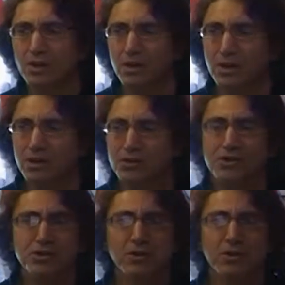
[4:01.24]
uh,
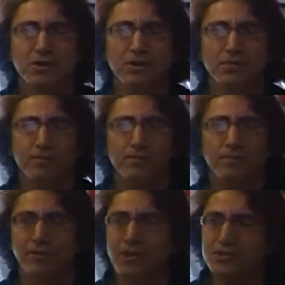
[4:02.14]
this year
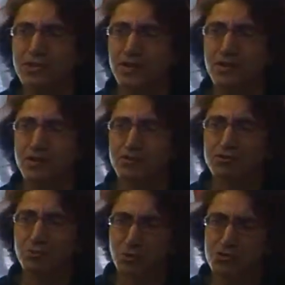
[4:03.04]
facing
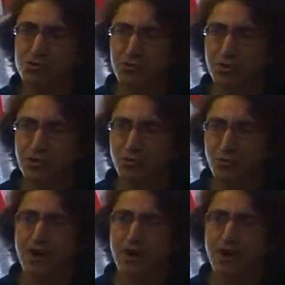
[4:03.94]
Spruce Street,